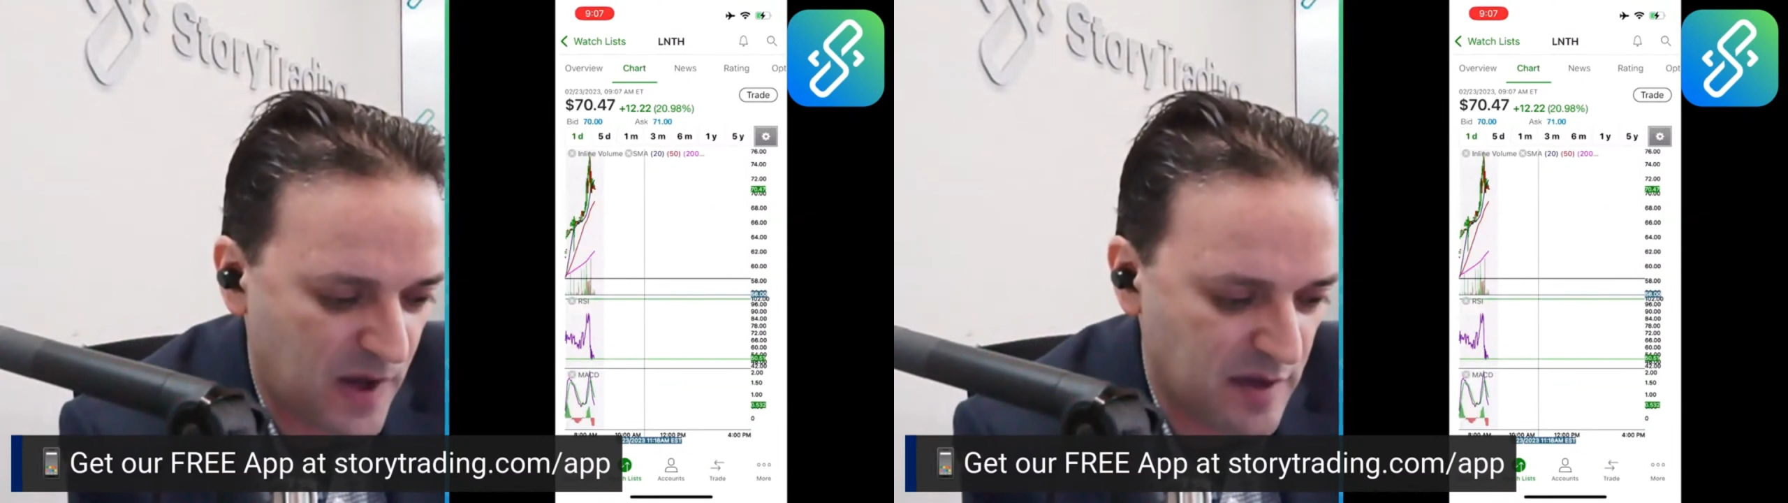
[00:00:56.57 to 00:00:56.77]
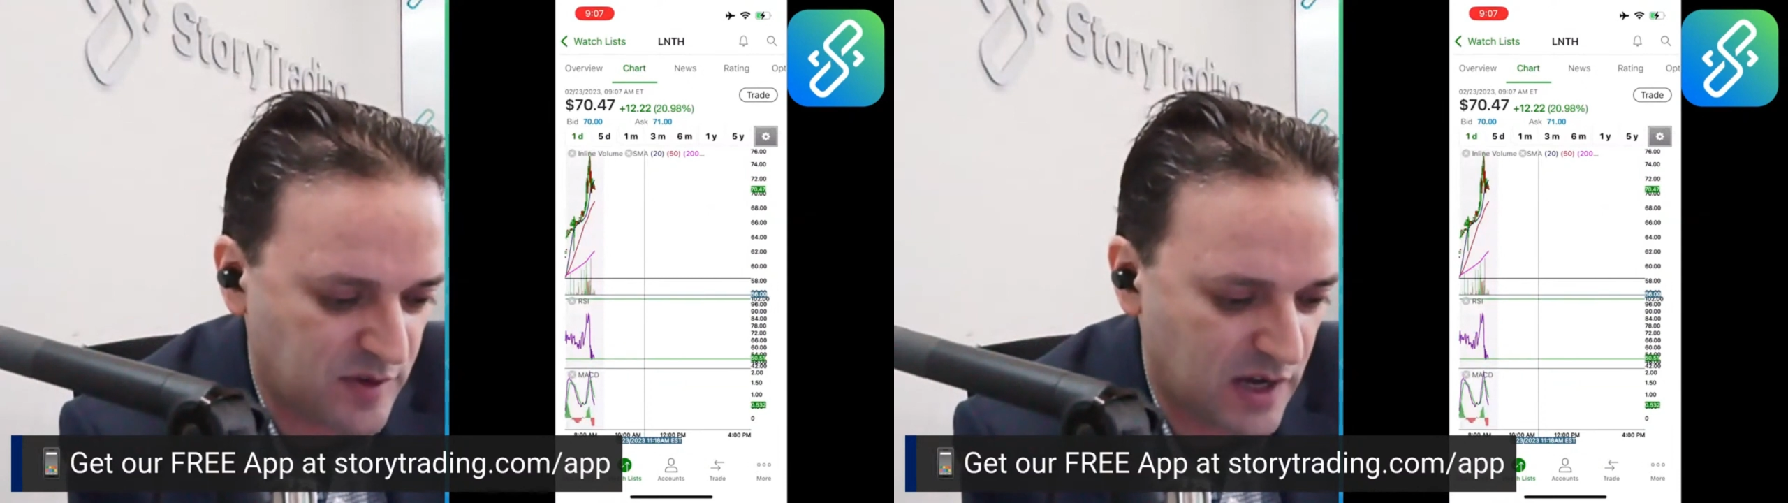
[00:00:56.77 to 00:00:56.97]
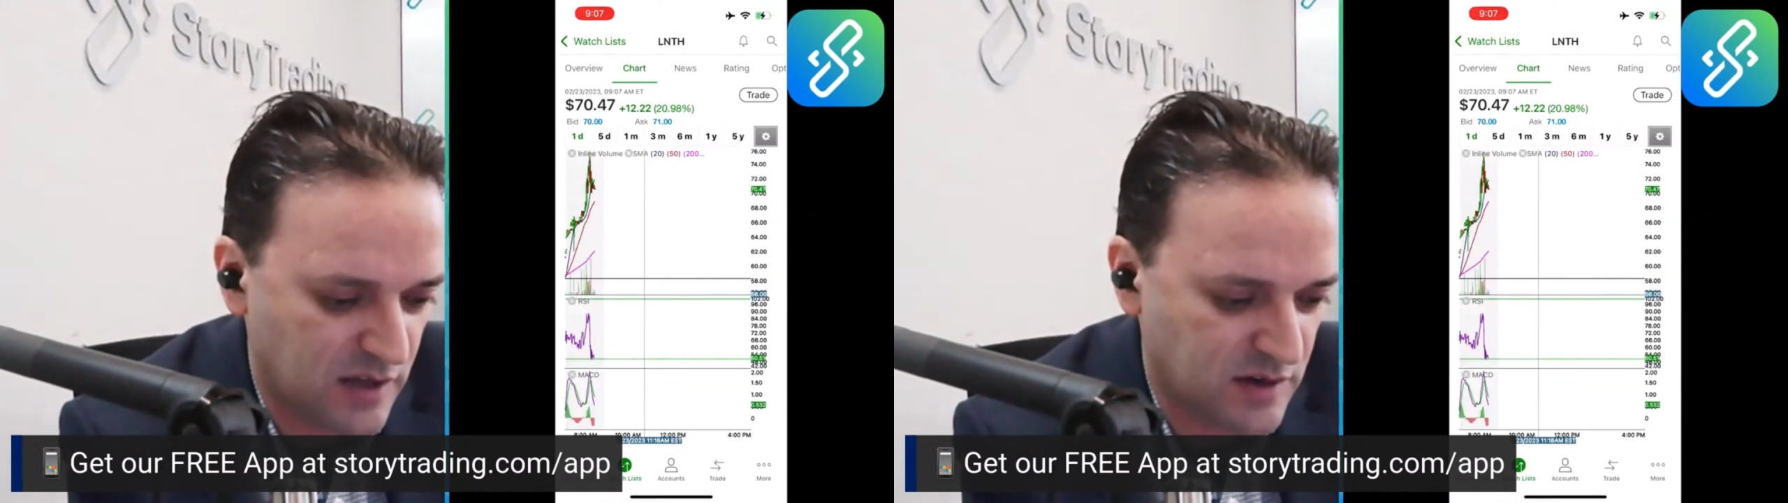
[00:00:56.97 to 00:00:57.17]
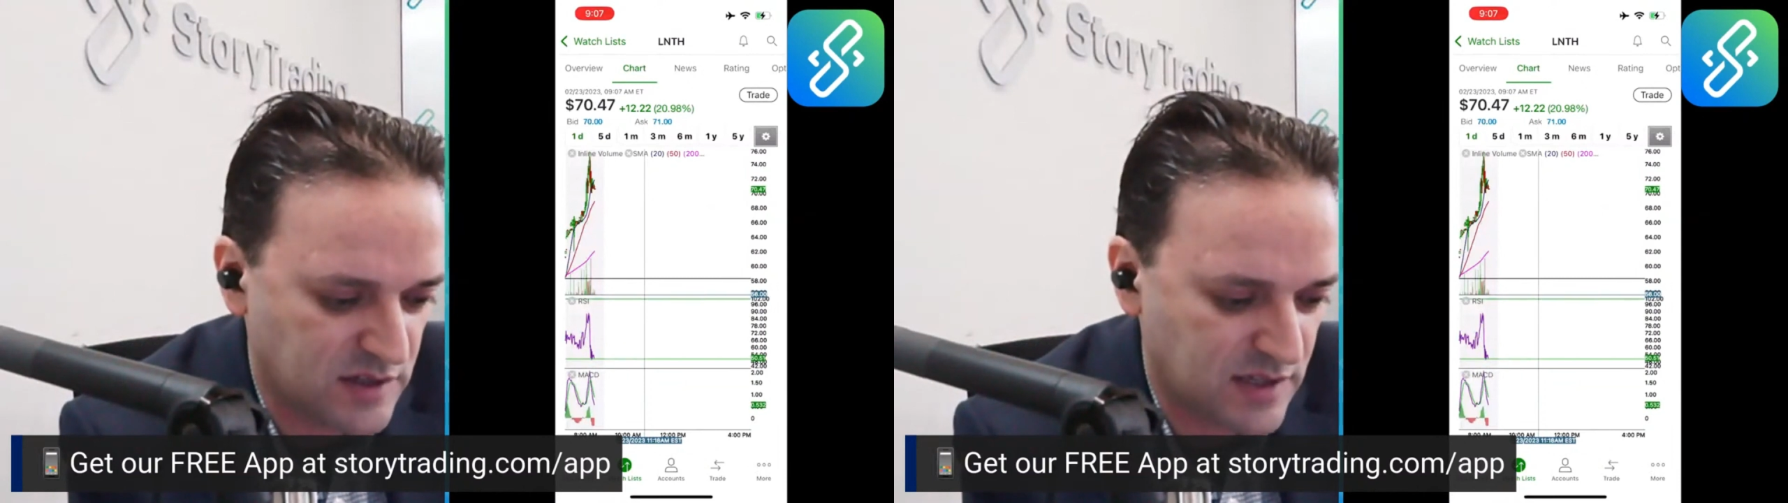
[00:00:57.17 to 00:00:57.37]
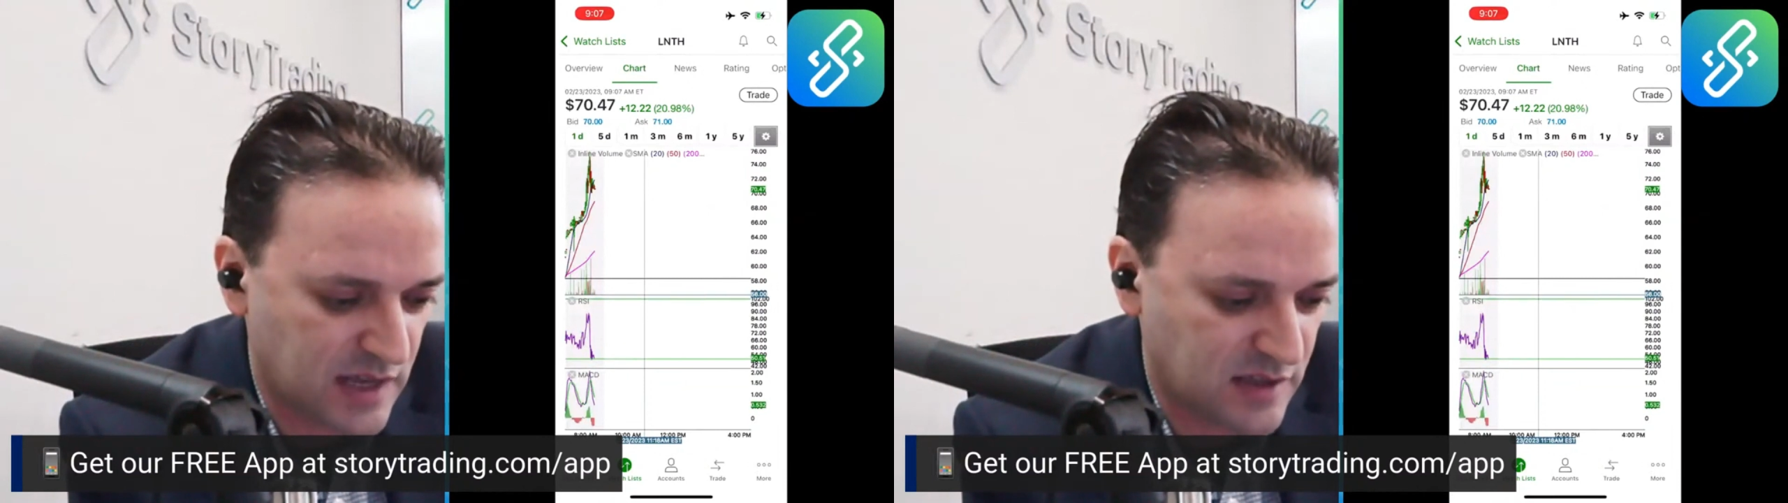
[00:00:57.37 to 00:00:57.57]

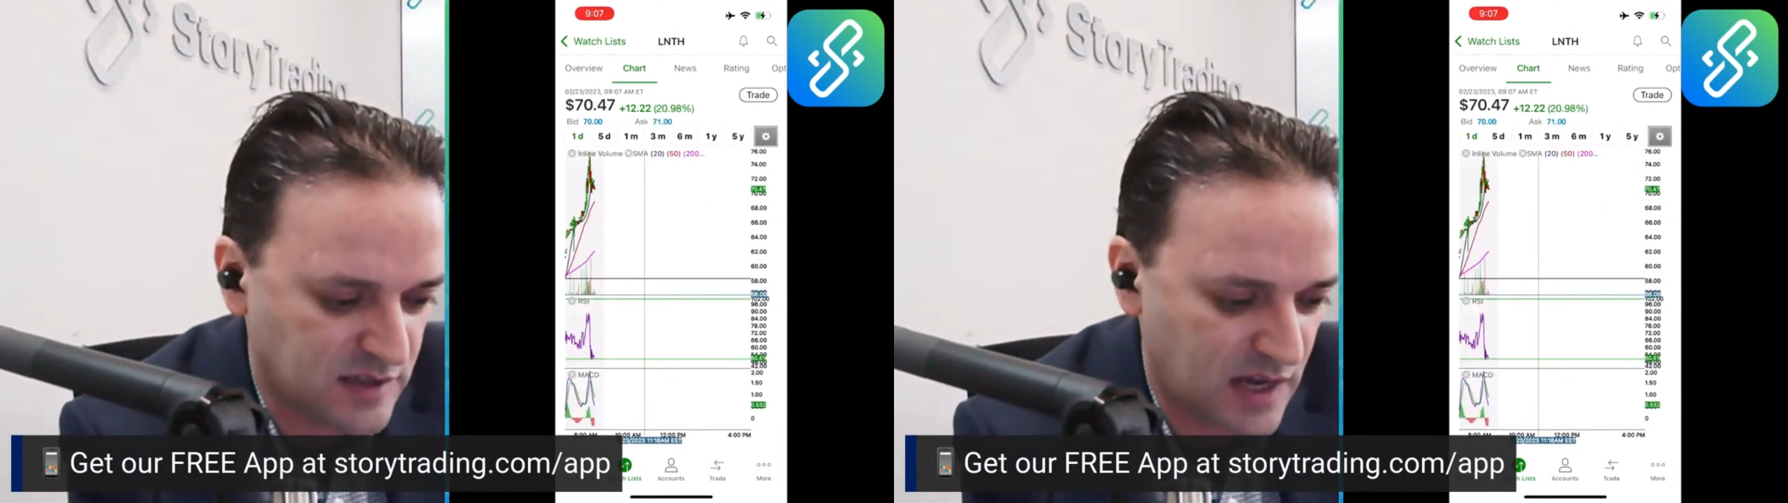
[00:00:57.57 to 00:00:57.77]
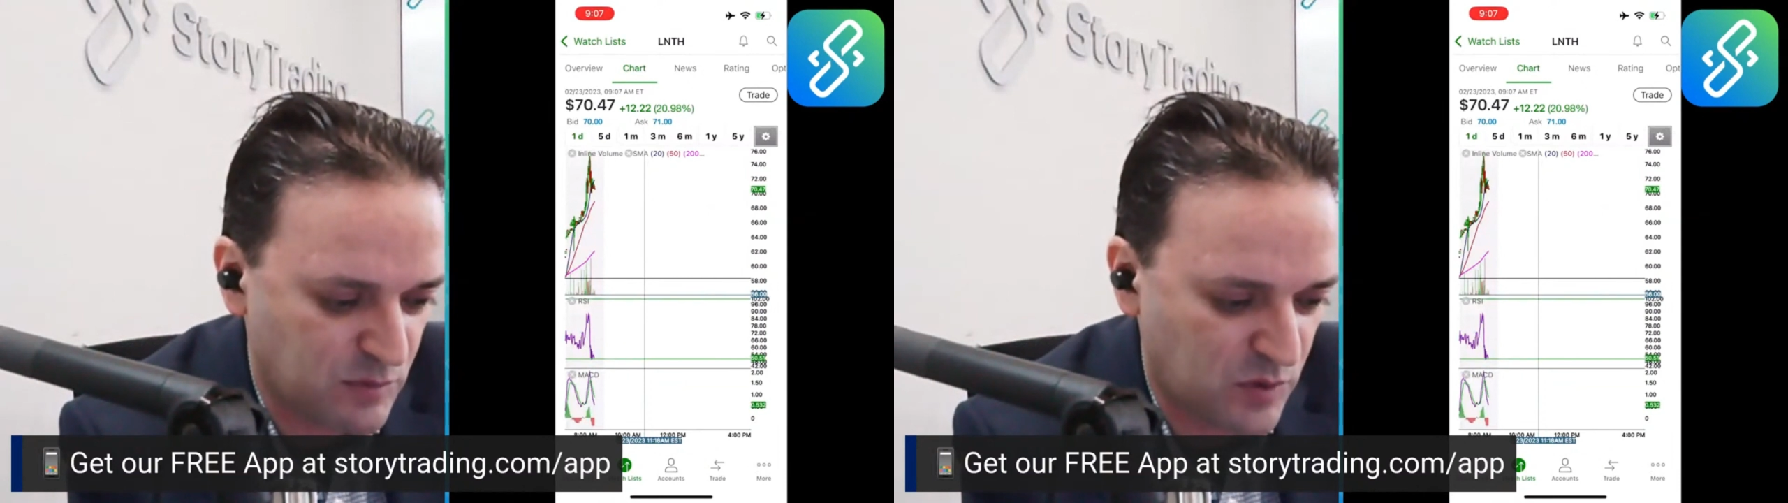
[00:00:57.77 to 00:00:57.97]
$5 at the time